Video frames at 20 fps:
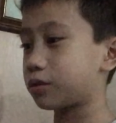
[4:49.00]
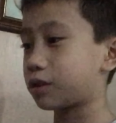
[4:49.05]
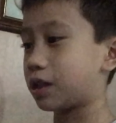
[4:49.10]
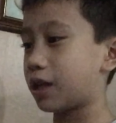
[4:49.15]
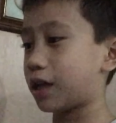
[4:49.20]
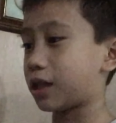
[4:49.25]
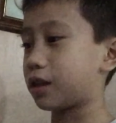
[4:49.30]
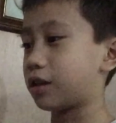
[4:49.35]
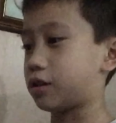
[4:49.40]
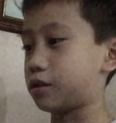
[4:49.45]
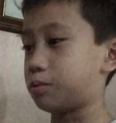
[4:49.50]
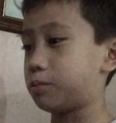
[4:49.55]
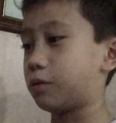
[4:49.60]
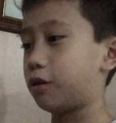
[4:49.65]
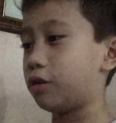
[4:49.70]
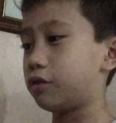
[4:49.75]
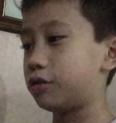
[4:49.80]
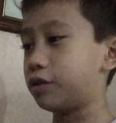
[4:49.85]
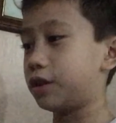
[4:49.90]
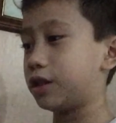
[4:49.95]
let the
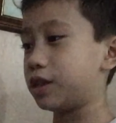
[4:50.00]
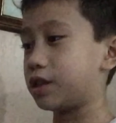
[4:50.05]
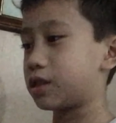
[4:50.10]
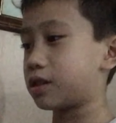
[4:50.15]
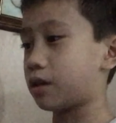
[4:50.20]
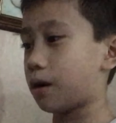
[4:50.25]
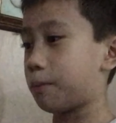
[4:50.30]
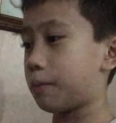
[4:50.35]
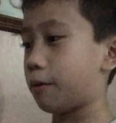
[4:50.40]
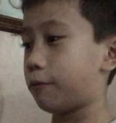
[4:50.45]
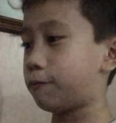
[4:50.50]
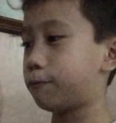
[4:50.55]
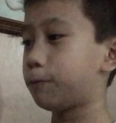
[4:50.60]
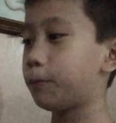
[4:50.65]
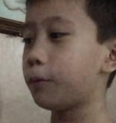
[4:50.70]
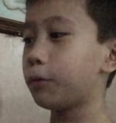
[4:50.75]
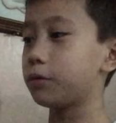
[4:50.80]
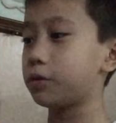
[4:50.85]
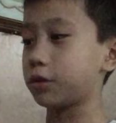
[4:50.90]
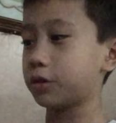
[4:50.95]
small release number
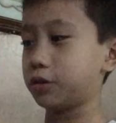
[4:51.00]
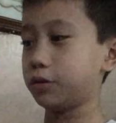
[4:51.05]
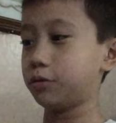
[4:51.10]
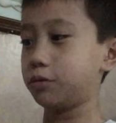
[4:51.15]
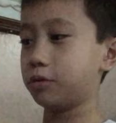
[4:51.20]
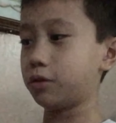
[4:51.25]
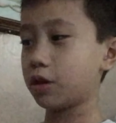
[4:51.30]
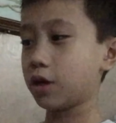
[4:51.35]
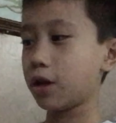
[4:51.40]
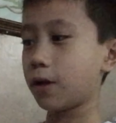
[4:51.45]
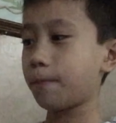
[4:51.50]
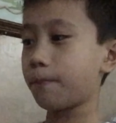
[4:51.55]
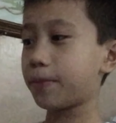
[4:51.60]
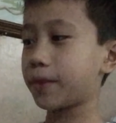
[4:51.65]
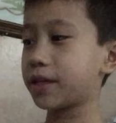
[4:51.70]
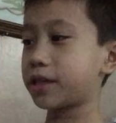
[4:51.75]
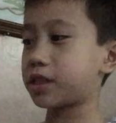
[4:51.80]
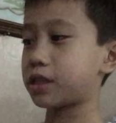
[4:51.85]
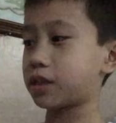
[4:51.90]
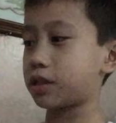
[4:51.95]
fool you.
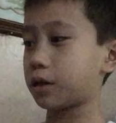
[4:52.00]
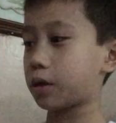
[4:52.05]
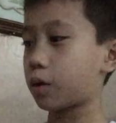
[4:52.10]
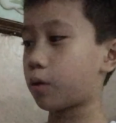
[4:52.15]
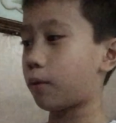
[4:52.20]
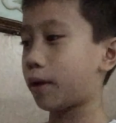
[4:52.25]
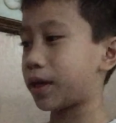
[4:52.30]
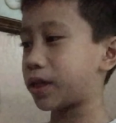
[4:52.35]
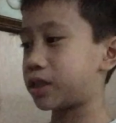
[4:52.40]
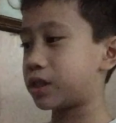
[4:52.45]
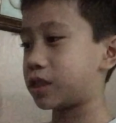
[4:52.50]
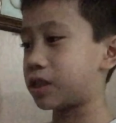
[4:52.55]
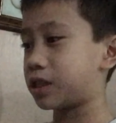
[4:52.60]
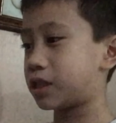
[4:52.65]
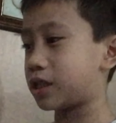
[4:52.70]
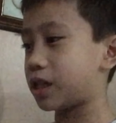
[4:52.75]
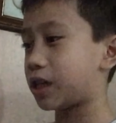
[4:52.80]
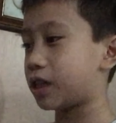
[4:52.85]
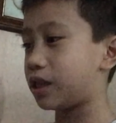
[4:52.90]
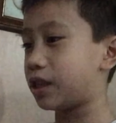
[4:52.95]
This is a quite
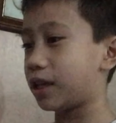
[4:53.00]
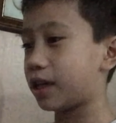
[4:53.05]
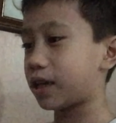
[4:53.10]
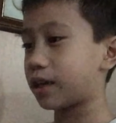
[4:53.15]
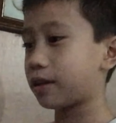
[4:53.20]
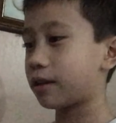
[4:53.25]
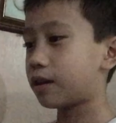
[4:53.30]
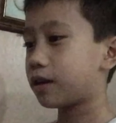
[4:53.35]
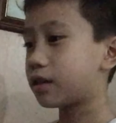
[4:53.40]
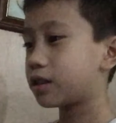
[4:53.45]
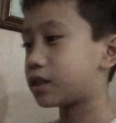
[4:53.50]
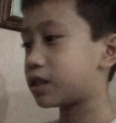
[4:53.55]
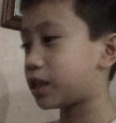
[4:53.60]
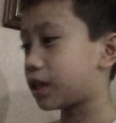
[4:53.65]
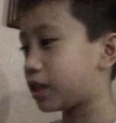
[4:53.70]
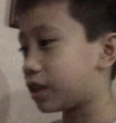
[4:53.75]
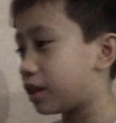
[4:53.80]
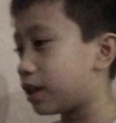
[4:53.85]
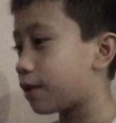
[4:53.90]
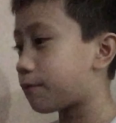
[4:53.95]

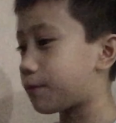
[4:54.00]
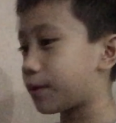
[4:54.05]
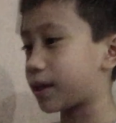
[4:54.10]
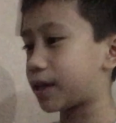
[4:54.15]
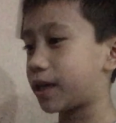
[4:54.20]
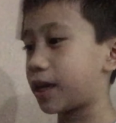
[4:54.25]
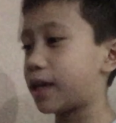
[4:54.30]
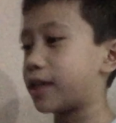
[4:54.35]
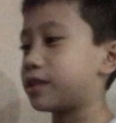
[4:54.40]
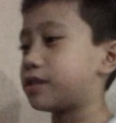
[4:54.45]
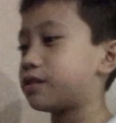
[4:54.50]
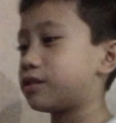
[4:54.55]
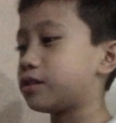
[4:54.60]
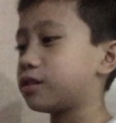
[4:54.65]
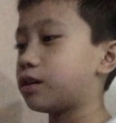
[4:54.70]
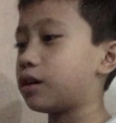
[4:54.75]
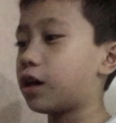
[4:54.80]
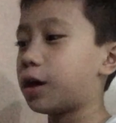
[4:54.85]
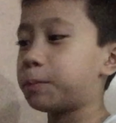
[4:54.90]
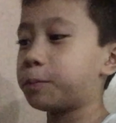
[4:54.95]
significant
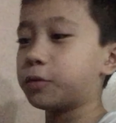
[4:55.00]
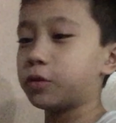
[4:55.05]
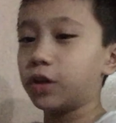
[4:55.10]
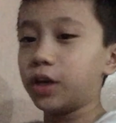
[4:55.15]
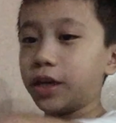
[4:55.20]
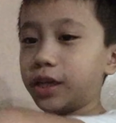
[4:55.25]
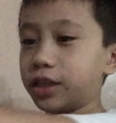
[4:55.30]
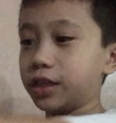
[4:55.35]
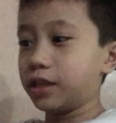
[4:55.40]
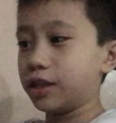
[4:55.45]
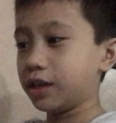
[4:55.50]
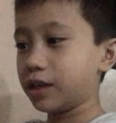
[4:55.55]
upgrade.